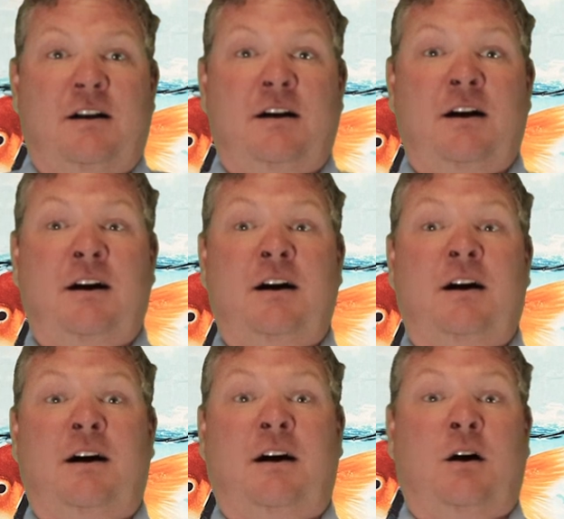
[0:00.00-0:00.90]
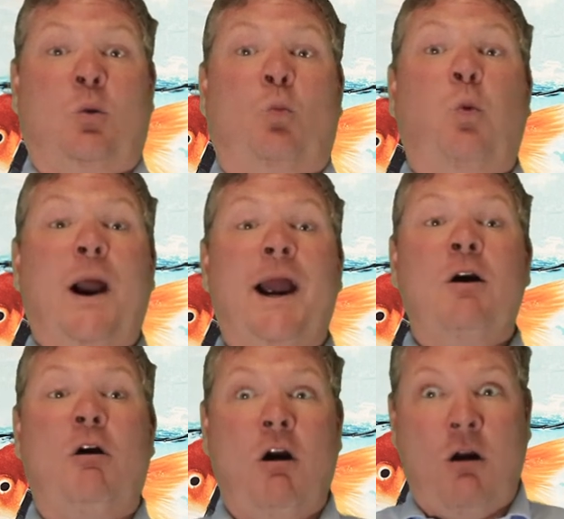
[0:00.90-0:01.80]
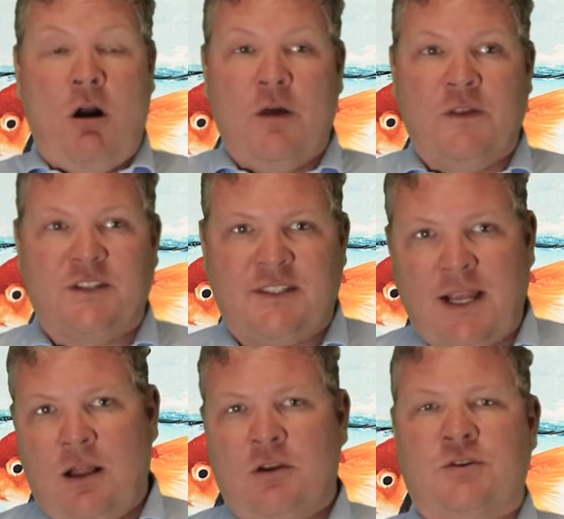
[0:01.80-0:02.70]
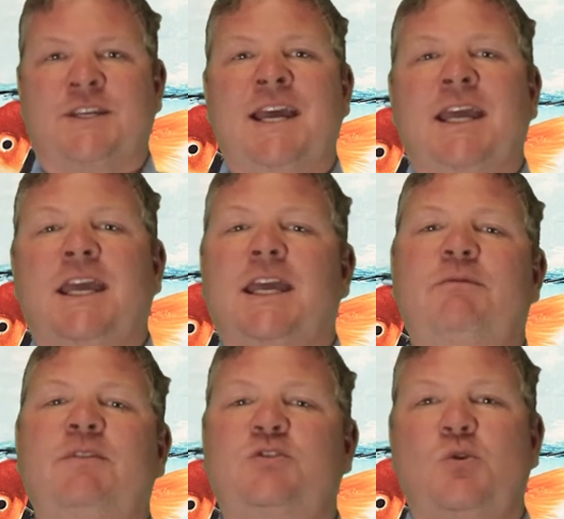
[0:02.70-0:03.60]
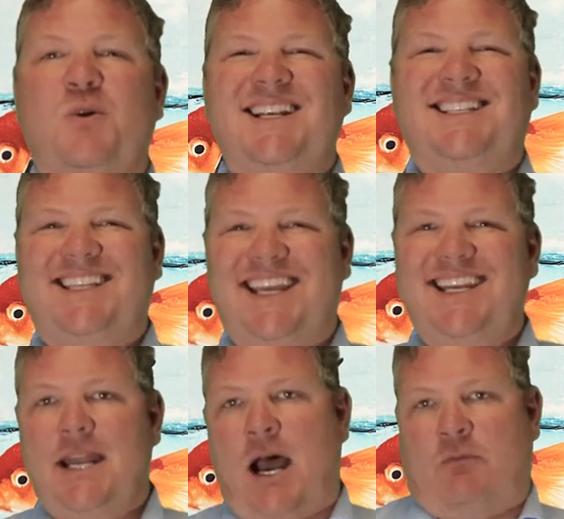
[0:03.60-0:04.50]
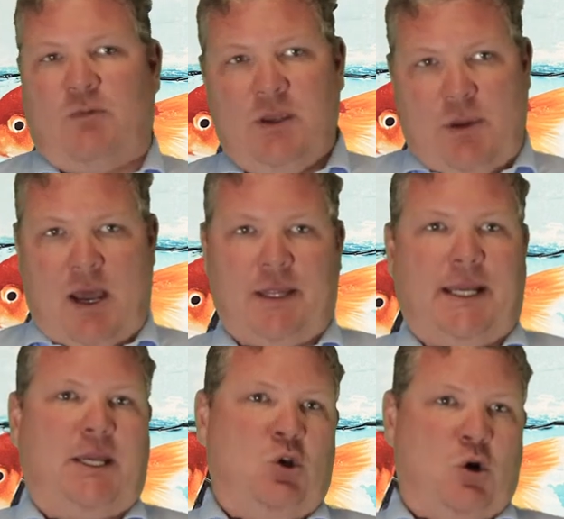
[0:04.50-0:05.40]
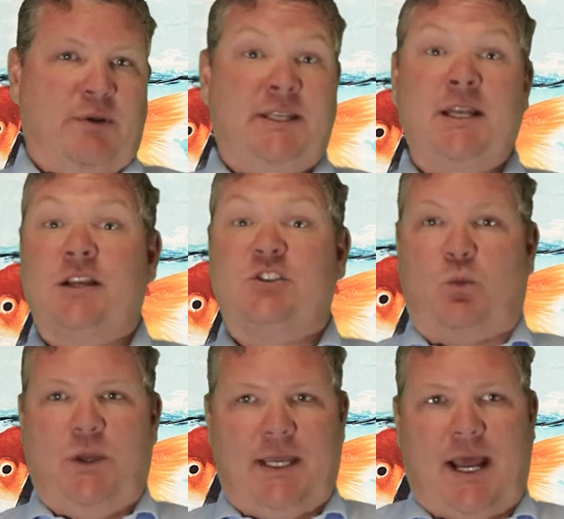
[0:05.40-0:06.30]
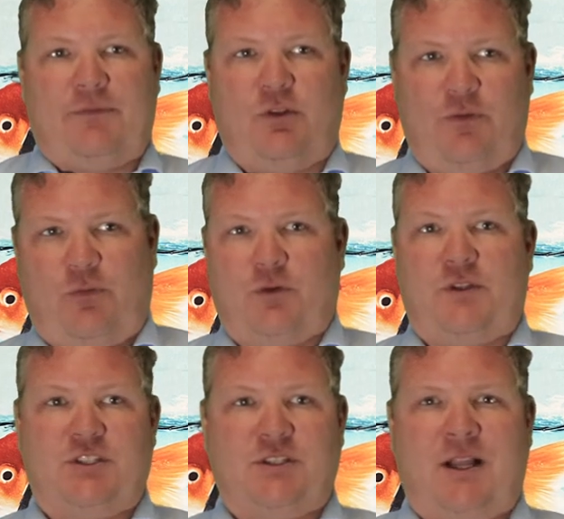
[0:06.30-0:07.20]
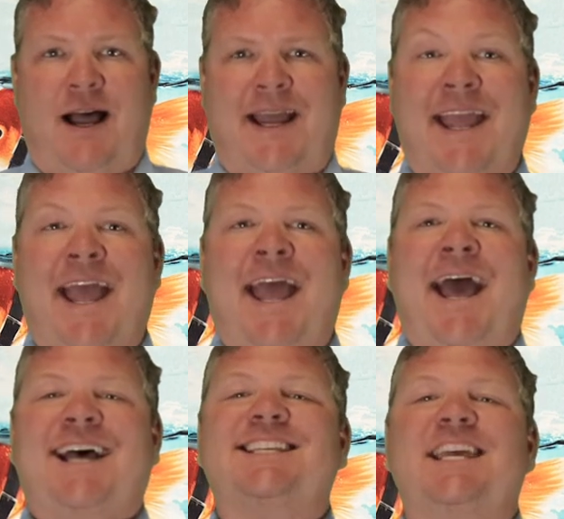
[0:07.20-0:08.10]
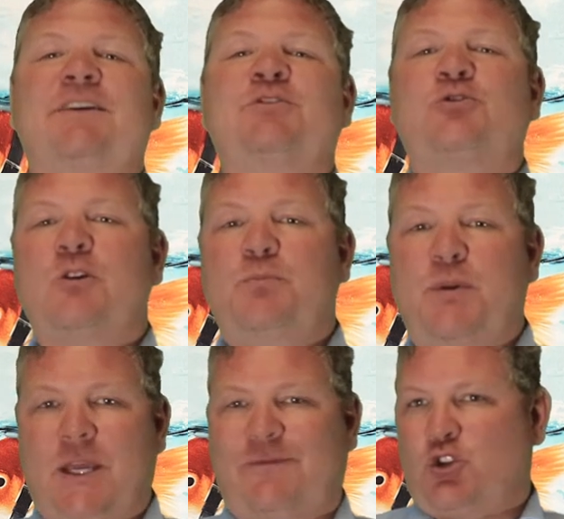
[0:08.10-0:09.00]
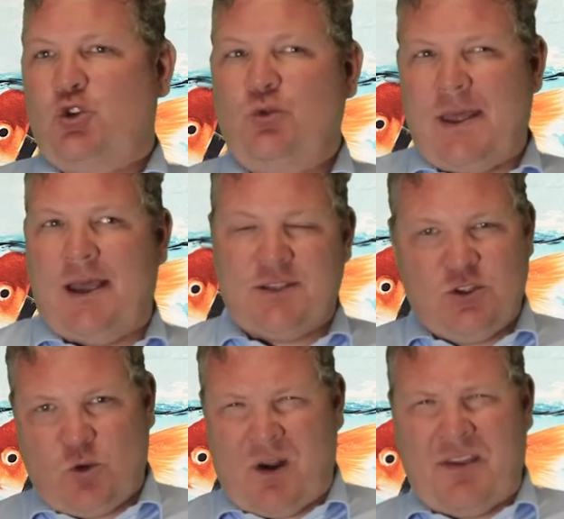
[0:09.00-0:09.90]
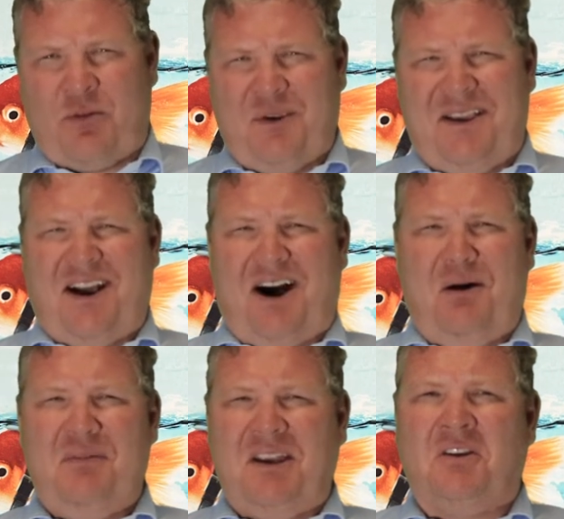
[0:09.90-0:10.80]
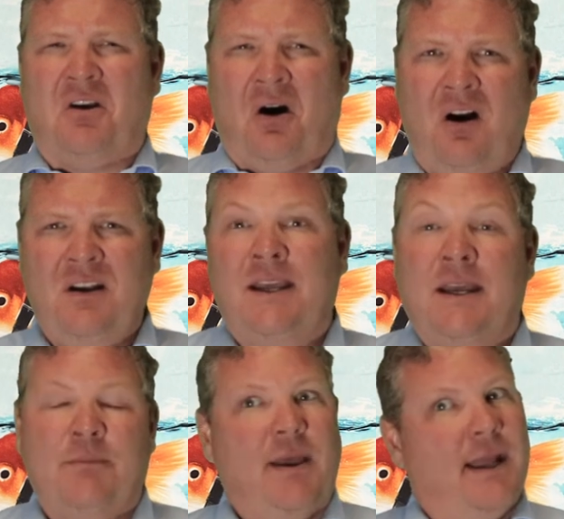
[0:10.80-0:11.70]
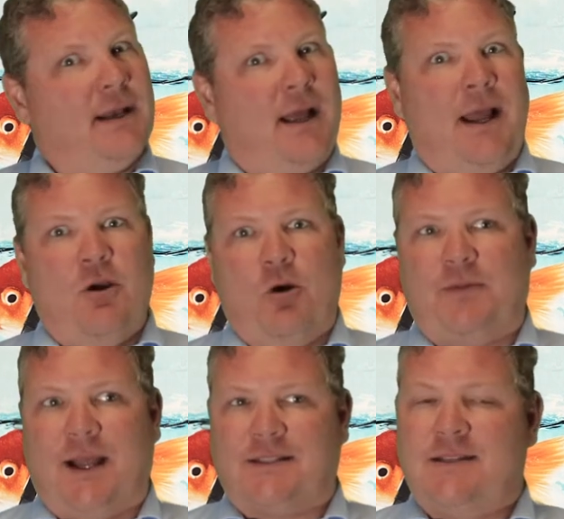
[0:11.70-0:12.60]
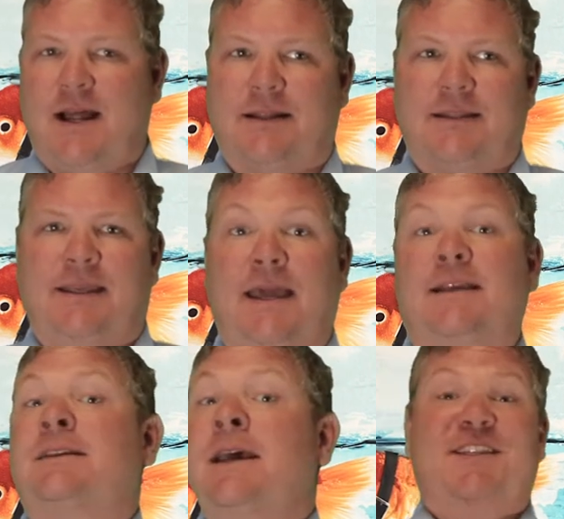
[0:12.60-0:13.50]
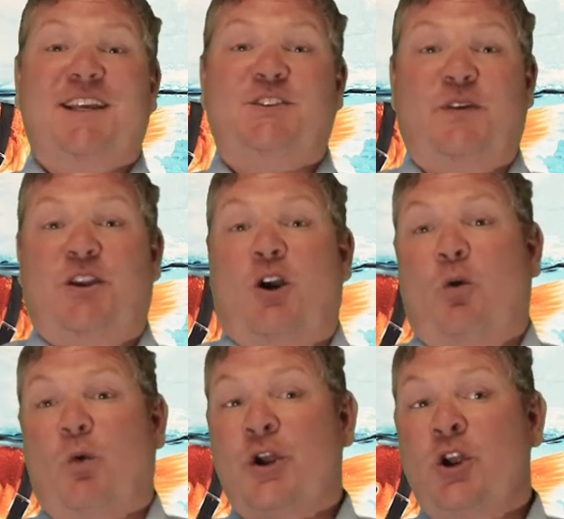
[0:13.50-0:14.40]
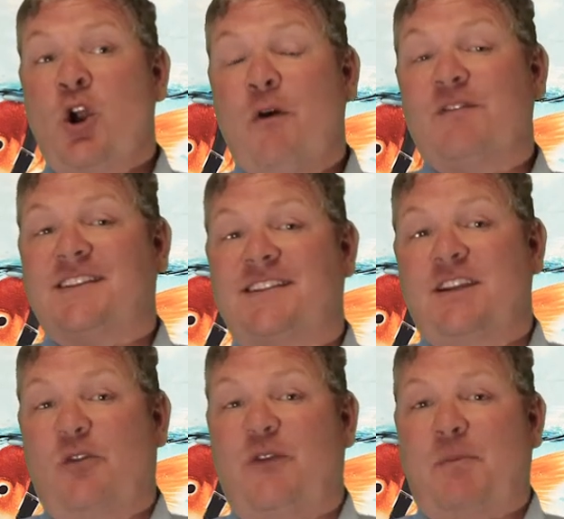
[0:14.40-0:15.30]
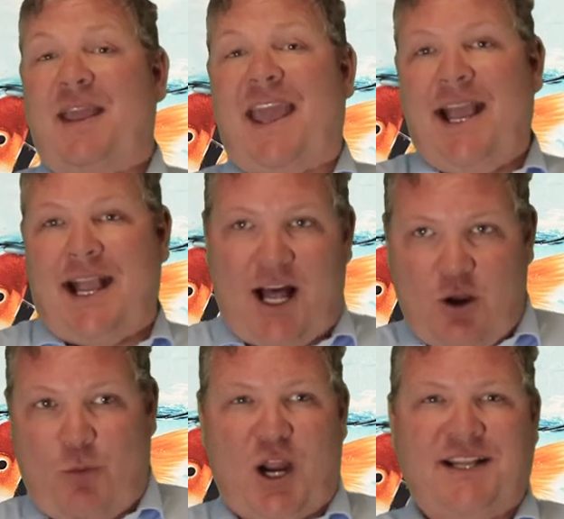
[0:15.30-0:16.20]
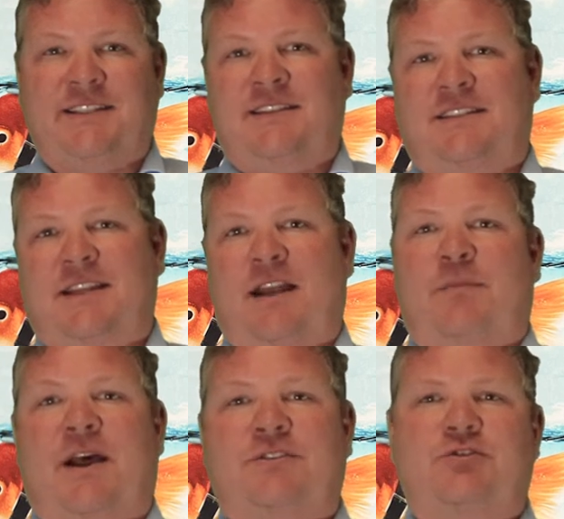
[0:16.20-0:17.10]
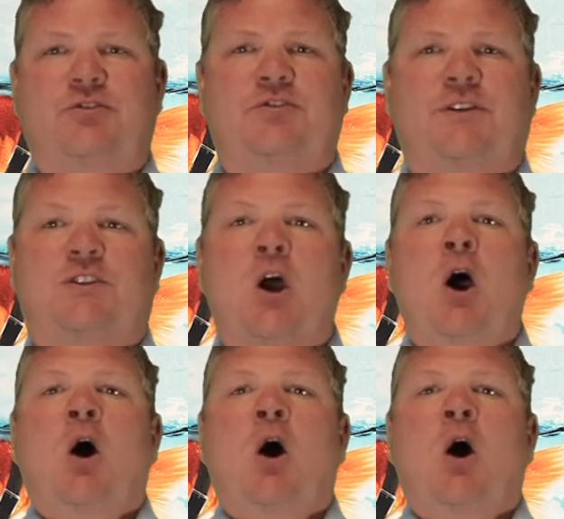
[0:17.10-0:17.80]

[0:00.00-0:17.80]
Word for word: Where are all the sellers? Inventory did not rebound like it normally does the week after the 4th of July. Has the inventory peak for 2023 come and gone? Man, I hope that's not the case. In this video, we're going to go over the single-family and condo markets in the state of Massachusetts.